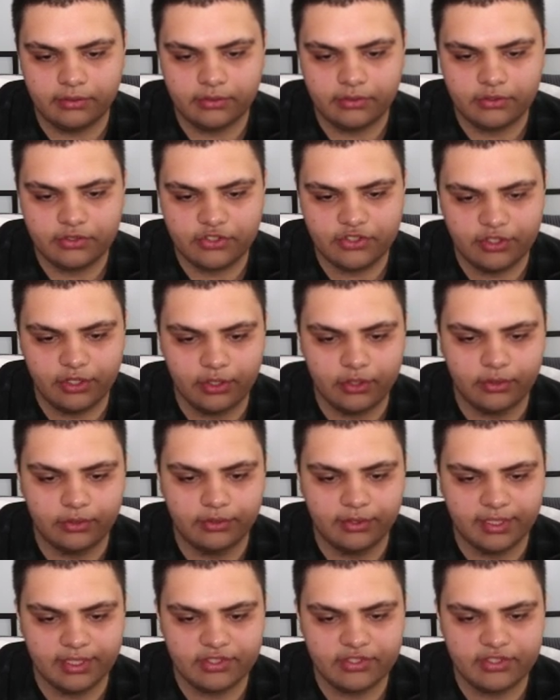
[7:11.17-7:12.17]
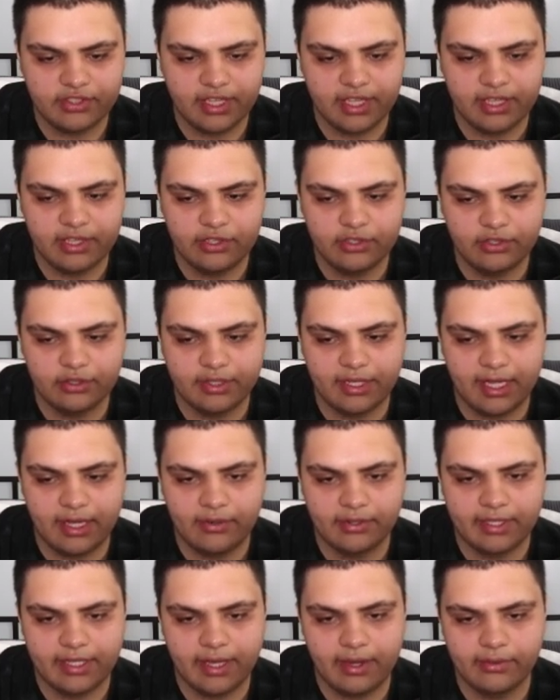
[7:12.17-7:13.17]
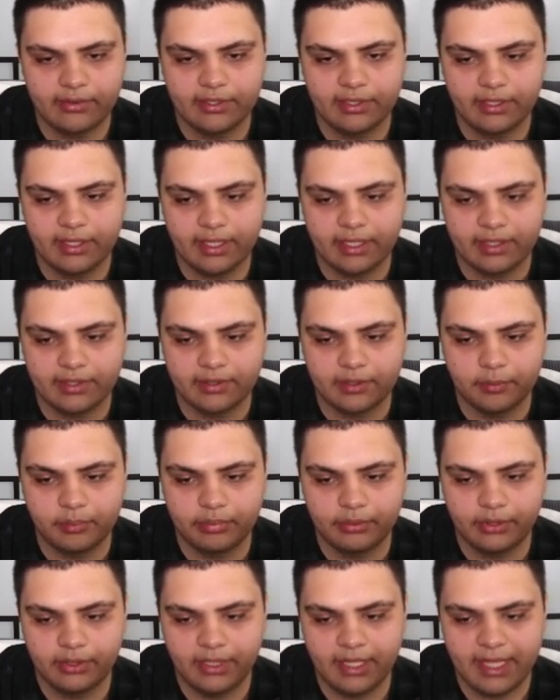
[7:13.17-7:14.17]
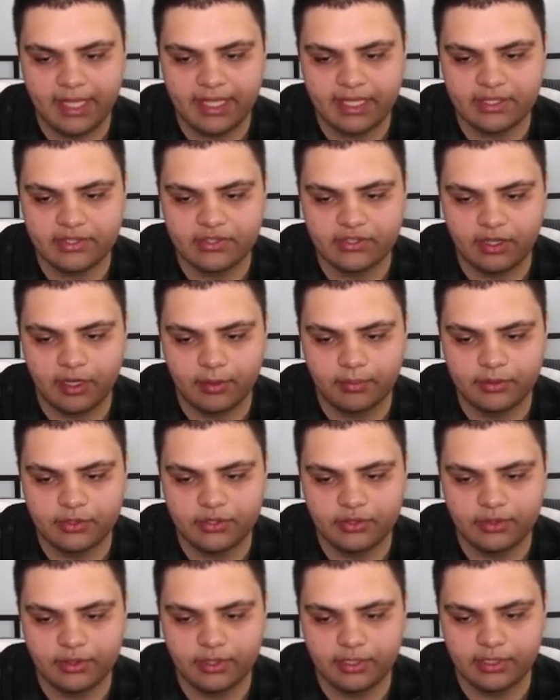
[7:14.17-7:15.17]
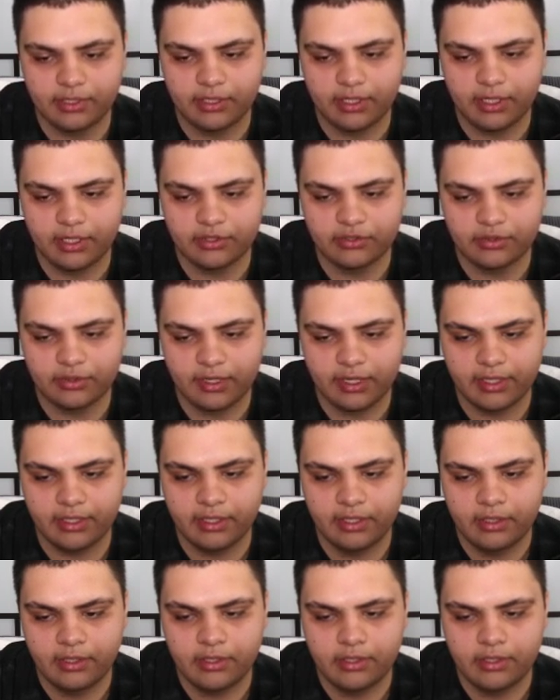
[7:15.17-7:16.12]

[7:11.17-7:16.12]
So let's say you're now calculating the planes opportunity cost, right?